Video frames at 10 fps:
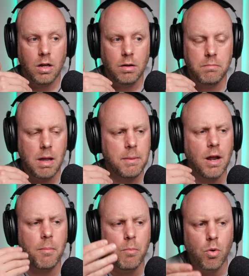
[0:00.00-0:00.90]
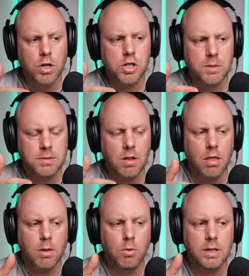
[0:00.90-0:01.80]
maybe not more ships than the
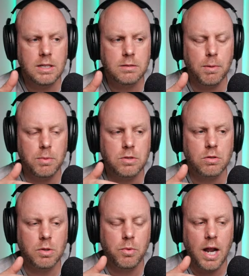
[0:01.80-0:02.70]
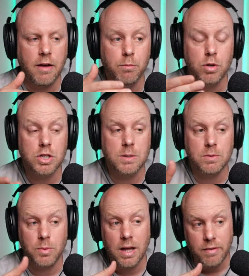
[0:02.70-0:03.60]
Tholians, but we certainly want to have more ships
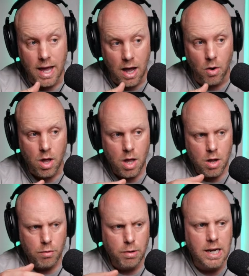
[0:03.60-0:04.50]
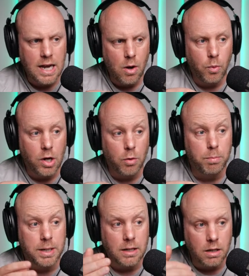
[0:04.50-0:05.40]
than we have now. Right now we are
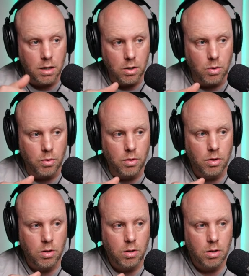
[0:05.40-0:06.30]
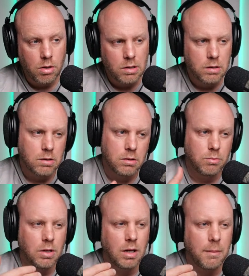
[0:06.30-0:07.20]
below,
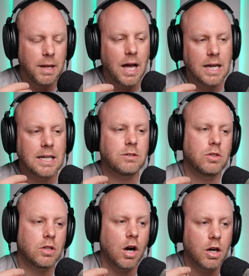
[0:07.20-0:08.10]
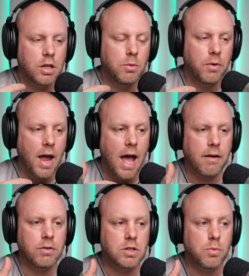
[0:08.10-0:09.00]
well, I mean, I guess you could argue we're
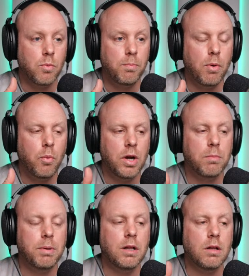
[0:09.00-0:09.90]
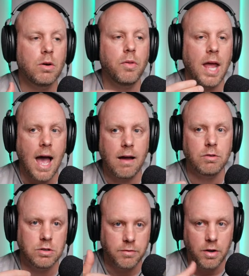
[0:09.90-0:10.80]
average, but we are below the
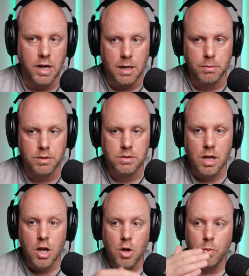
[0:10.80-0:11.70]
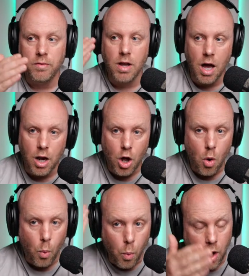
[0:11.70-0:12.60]
average of our neighbors. We've got
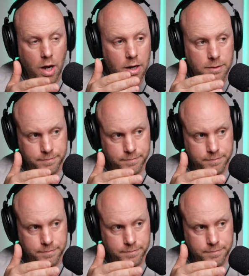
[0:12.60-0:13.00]
one